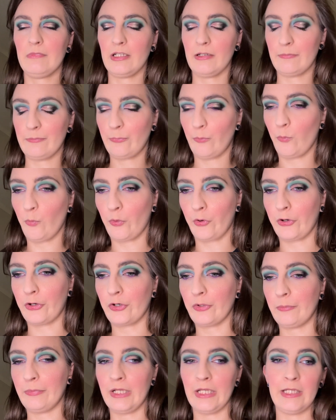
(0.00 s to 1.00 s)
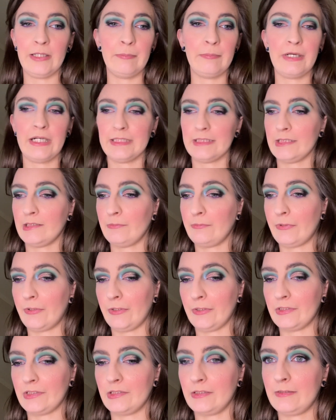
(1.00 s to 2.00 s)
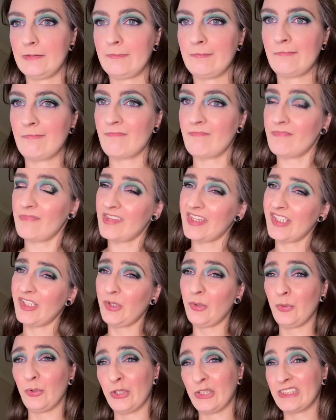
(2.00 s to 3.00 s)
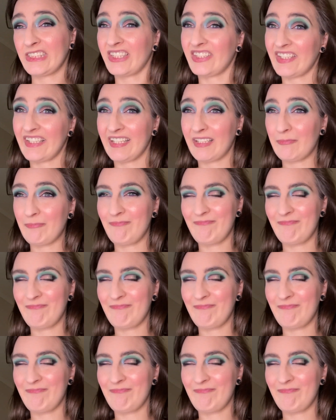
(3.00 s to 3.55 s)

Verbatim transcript: that worker bee peasant person who looks glam.